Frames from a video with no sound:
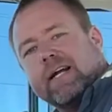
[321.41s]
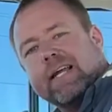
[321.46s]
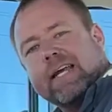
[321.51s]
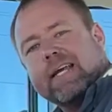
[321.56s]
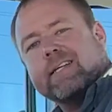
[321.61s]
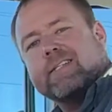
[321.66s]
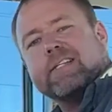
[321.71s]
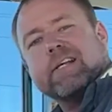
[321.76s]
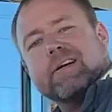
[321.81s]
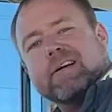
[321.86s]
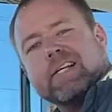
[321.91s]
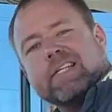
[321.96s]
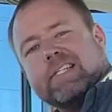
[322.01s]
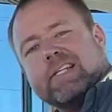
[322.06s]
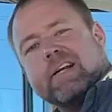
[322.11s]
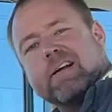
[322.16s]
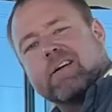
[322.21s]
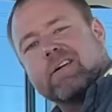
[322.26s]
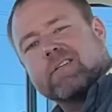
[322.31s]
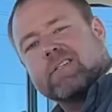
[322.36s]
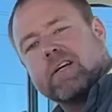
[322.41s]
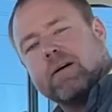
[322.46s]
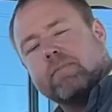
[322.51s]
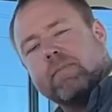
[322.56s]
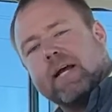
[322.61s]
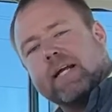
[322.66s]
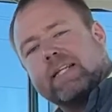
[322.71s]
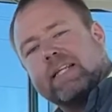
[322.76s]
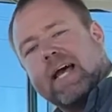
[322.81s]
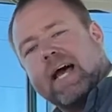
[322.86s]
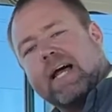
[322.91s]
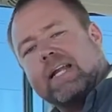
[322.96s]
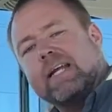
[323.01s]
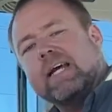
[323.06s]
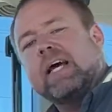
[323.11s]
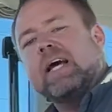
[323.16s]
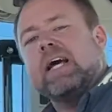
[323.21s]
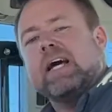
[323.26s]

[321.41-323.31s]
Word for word: a E Series Deere or something like that.